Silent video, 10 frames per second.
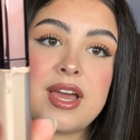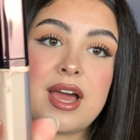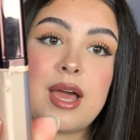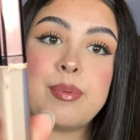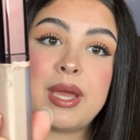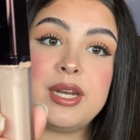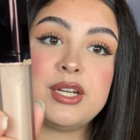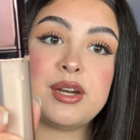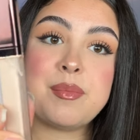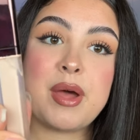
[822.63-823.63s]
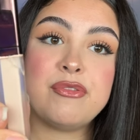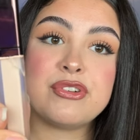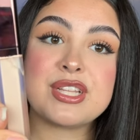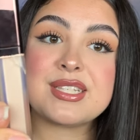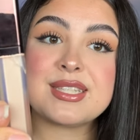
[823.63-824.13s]
paid a good amount for
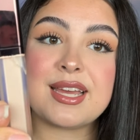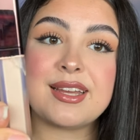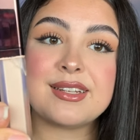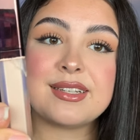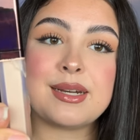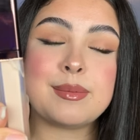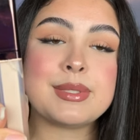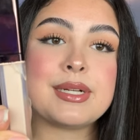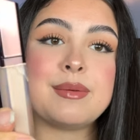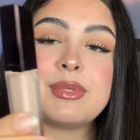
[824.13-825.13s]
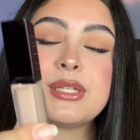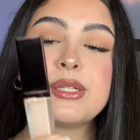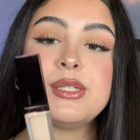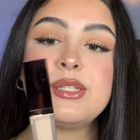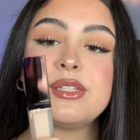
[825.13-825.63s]
this thing and I'm a
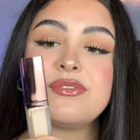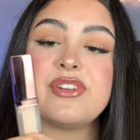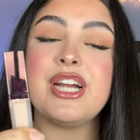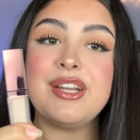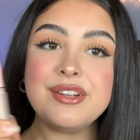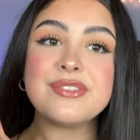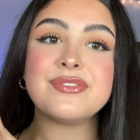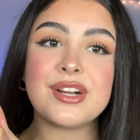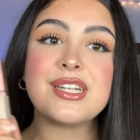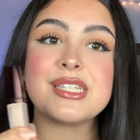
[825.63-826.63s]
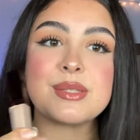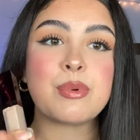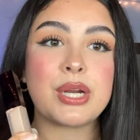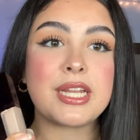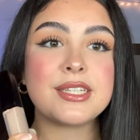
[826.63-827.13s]
little very
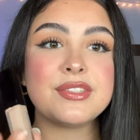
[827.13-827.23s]
disappointed.